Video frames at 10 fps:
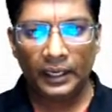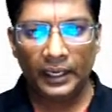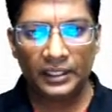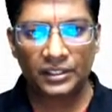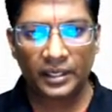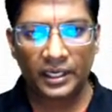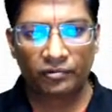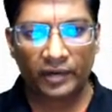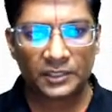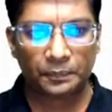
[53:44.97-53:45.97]
NH3
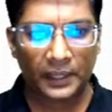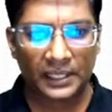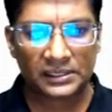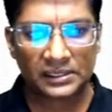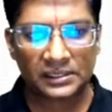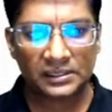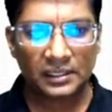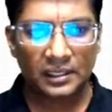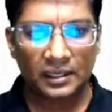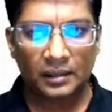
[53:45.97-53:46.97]
twice plus
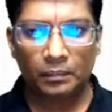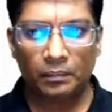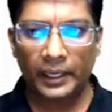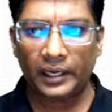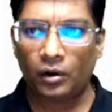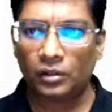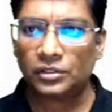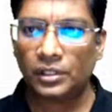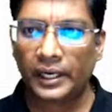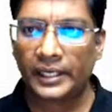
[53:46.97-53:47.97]
by
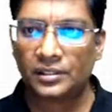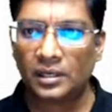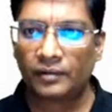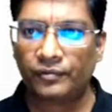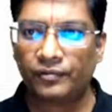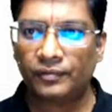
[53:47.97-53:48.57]
concentration of